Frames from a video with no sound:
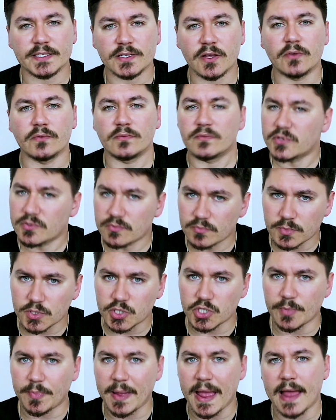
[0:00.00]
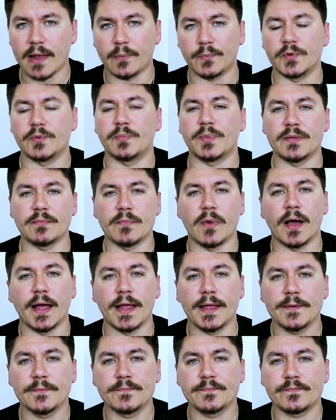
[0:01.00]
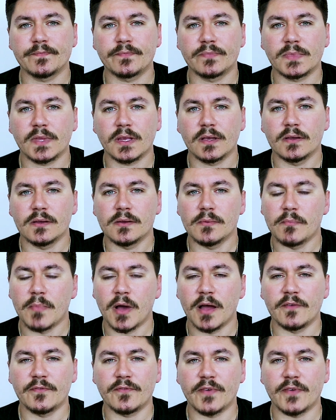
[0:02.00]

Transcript: So Japan would be my